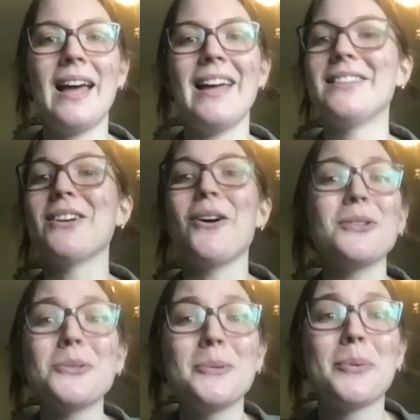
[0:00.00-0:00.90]
It's
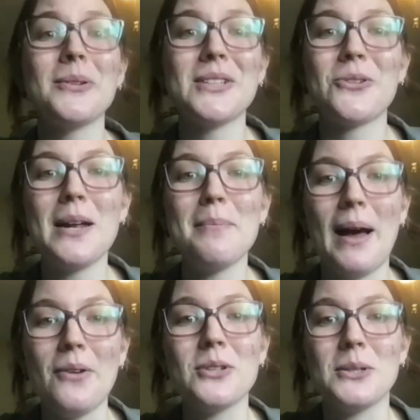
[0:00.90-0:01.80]
also important to create
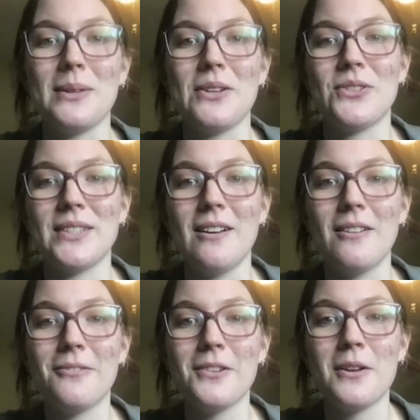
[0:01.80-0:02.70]
boundaries with yourself.
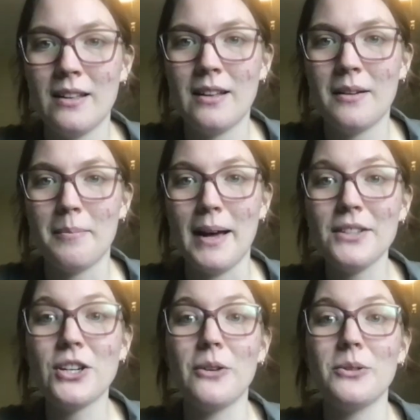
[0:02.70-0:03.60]
My
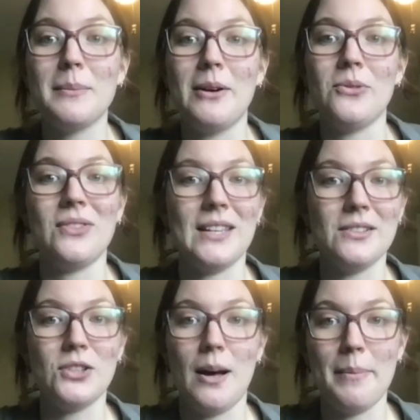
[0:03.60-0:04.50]
show is about
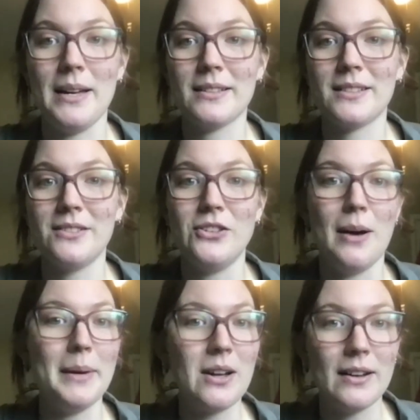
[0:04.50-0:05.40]
these topics, not
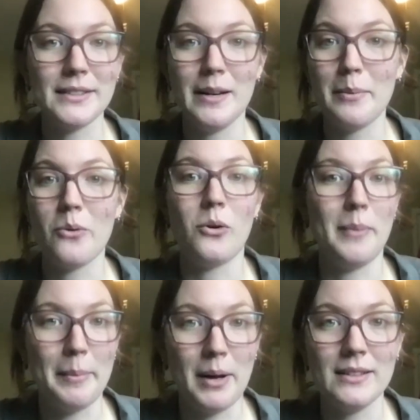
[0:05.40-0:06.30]
my gossip or
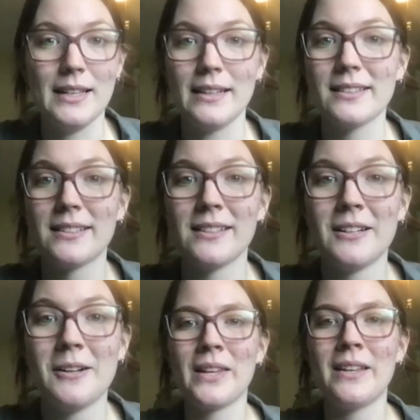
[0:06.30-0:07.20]
my politics.
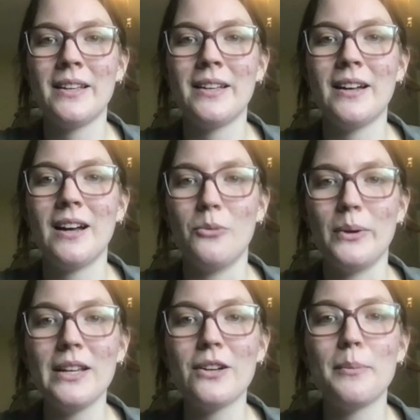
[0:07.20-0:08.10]
A
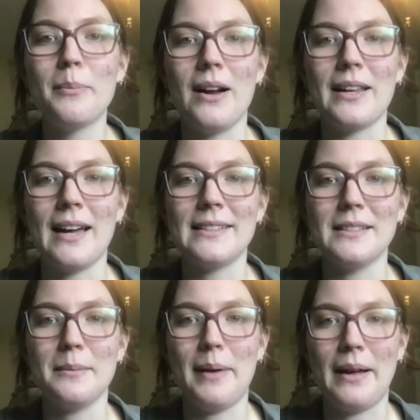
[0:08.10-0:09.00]
really good podcast has
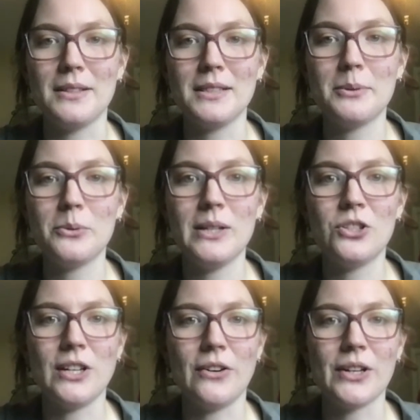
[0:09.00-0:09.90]
a balance between
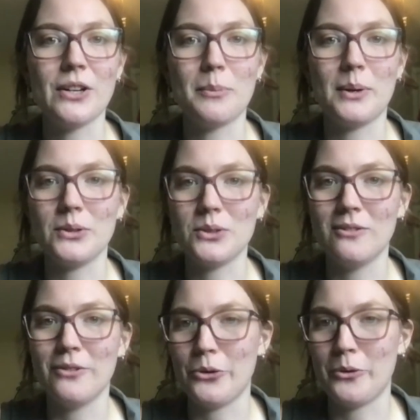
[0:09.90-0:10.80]
sharing your personal
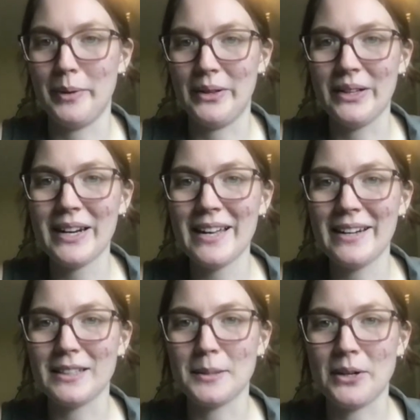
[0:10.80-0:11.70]
vulnerability and
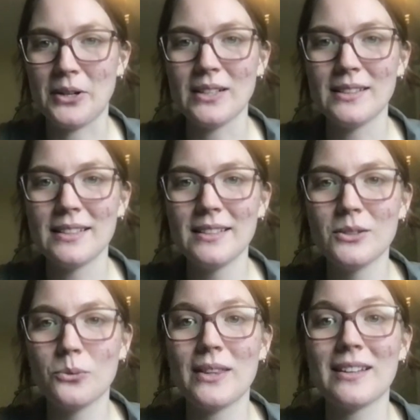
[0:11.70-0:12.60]
experiences
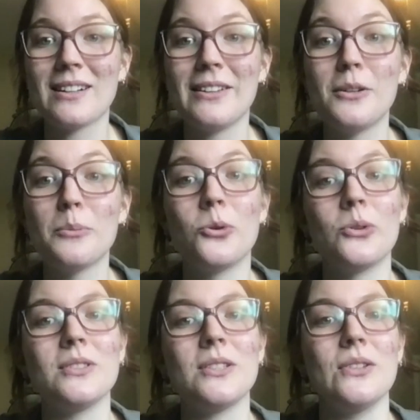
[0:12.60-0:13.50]
with a clear
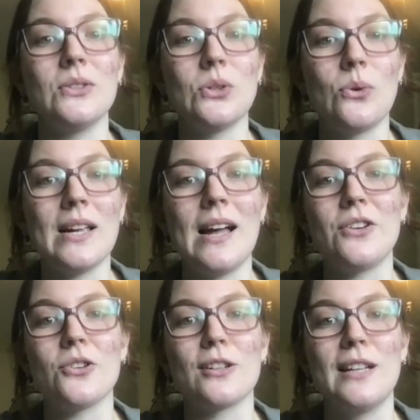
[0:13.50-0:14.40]
moral to the story, and
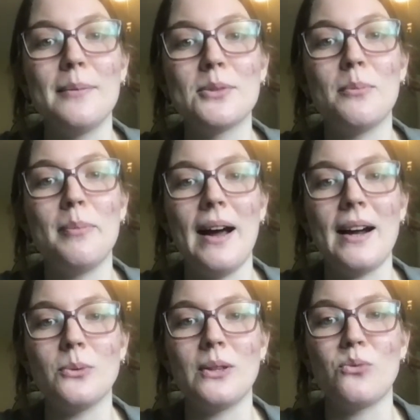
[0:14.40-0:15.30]
your claims are
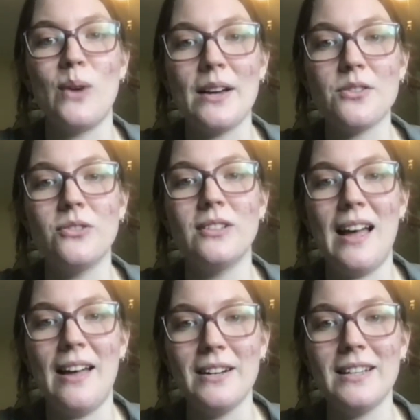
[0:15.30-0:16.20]
backed with rational
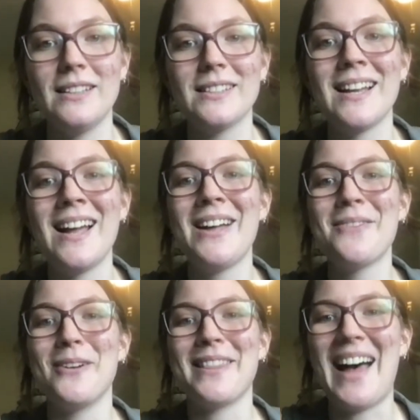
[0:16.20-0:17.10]
evidence
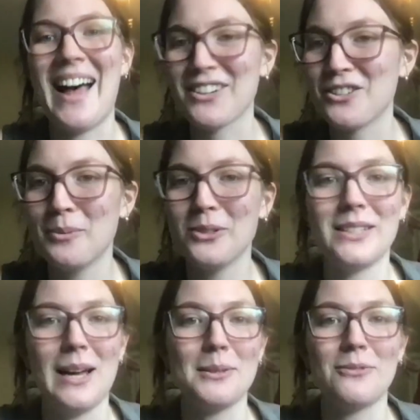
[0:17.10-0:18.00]
with actionable
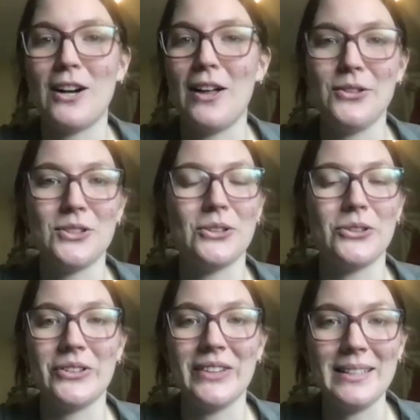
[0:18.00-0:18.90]
steps for others to
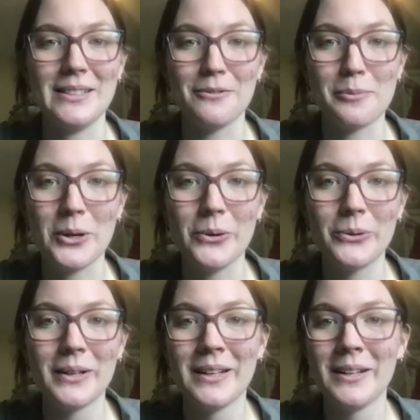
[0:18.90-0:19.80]
learn a lesson from you.
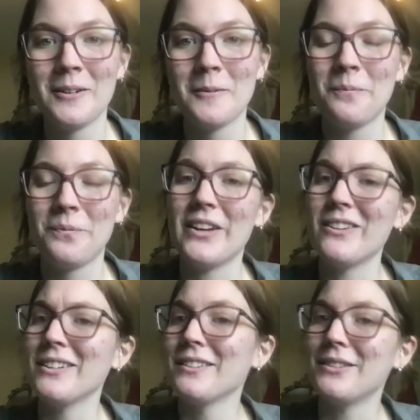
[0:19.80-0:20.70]
There
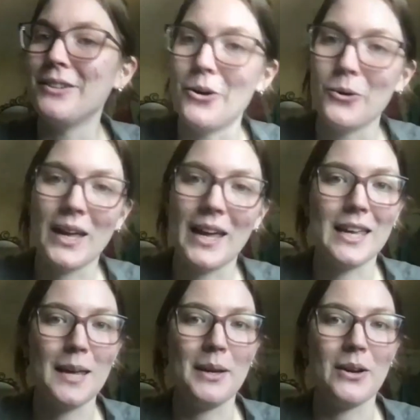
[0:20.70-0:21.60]
is no
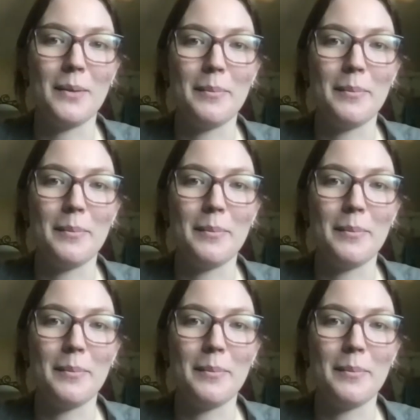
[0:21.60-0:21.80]
gatekeeping on a